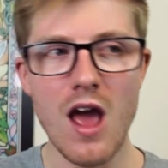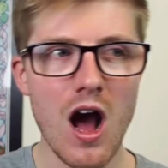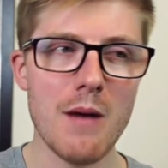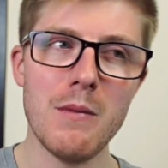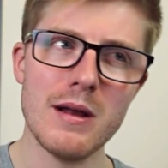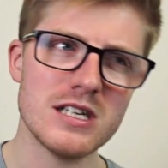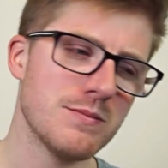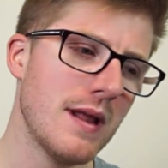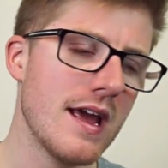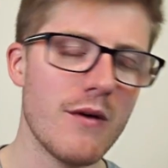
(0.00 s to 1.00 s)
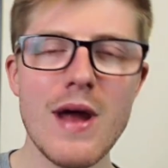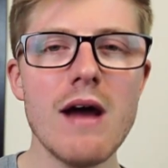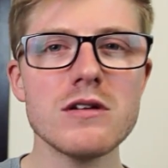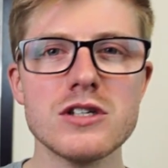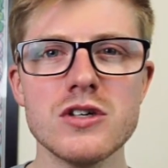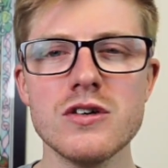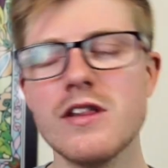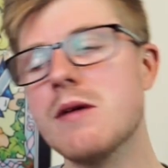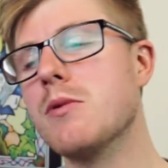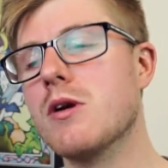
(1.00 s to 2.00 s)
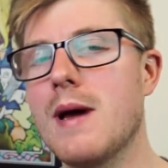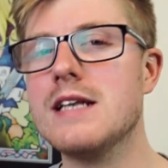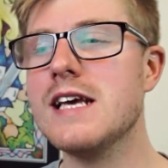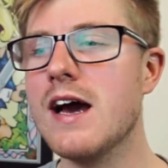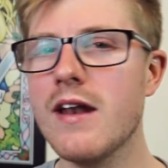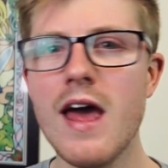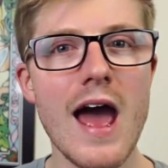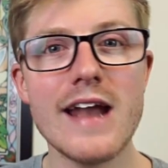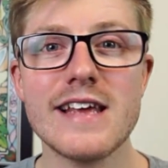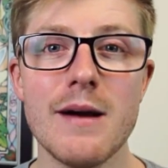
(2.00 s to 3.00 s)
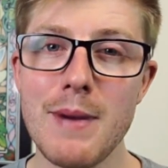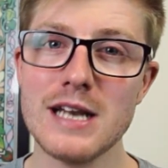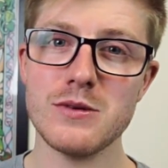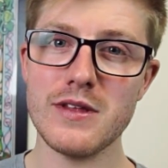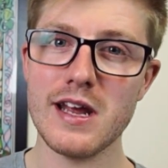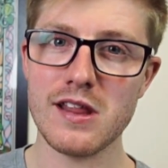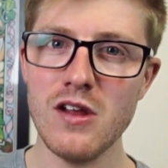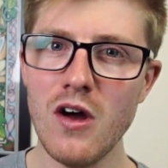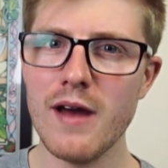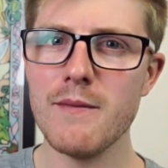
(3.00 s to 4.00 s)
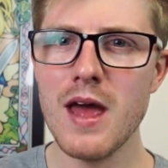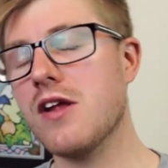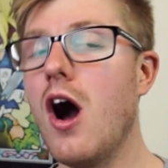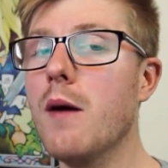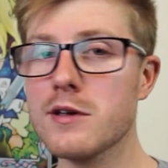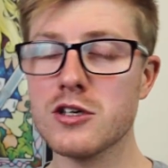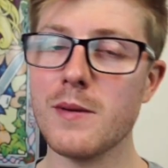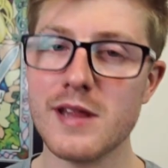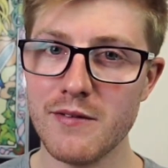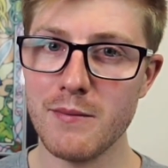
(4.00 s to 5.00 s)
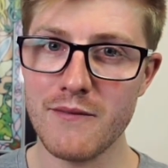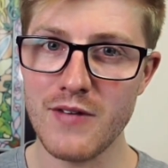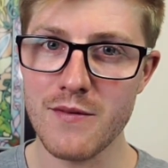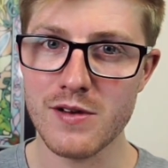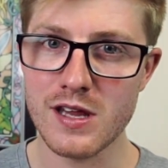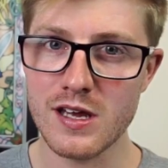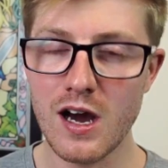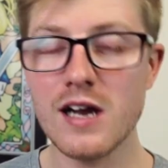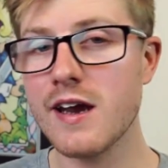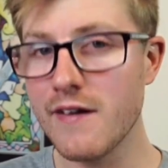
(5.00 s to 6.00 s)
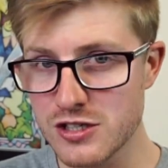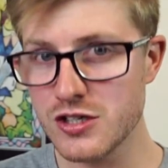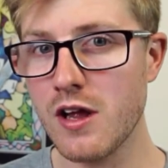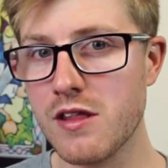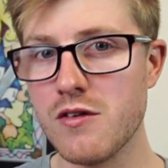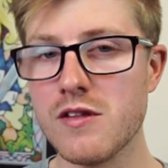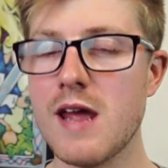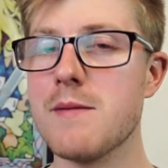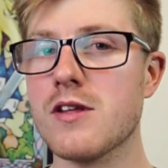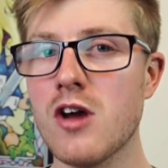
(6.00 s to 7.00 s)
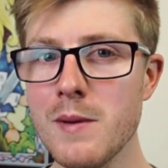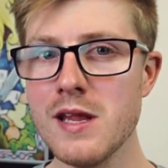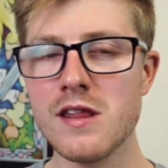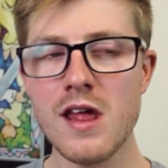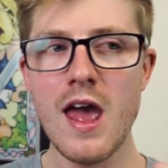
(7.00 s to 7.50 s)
I might just play a round or two and then put it back down and come back to it the next night. So I'm going to talk about some of my favourites here. I encourage you guys to do the same in the comments.